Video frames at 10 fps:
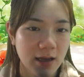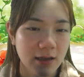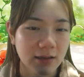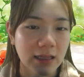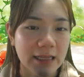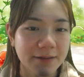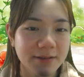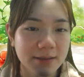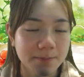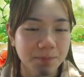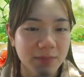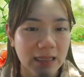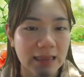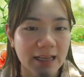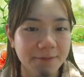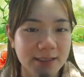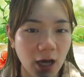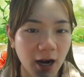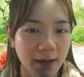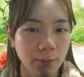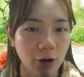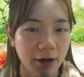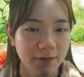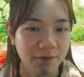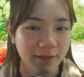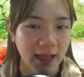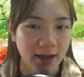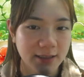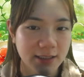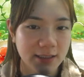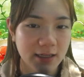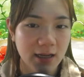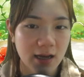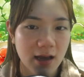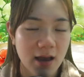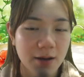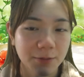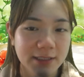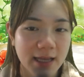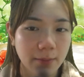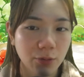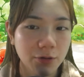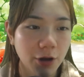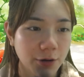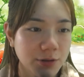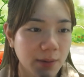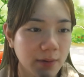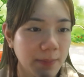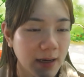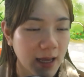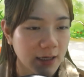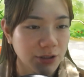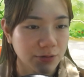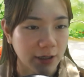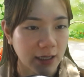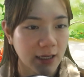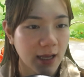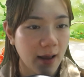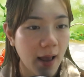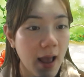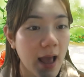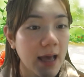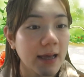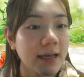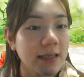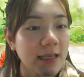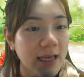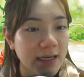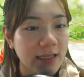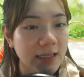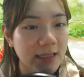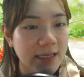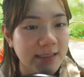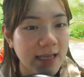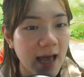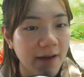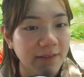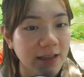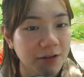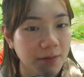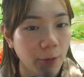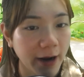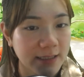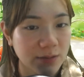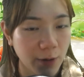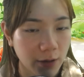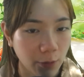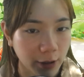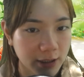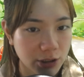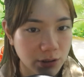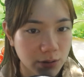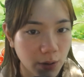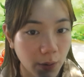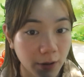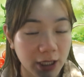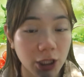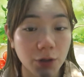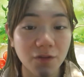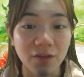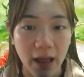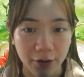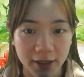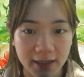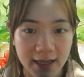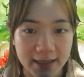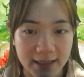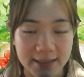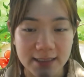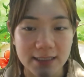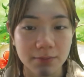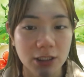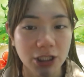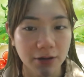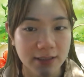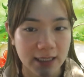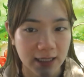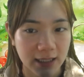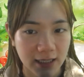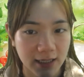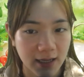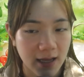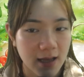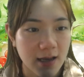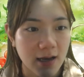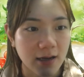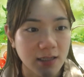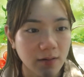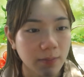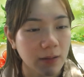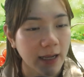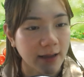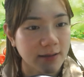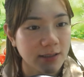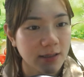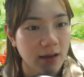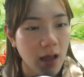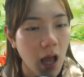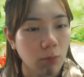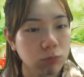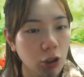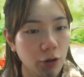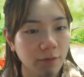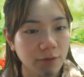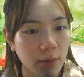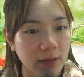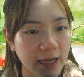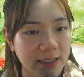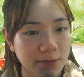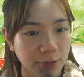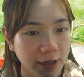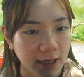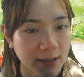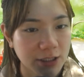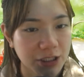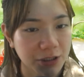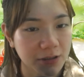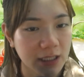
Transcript: The leaves are broad and flat, resemble those of a banana tree. Canna lilies have either a bright red orange or yellow flower that sits majestically on top of the plant and bloom from late spring to early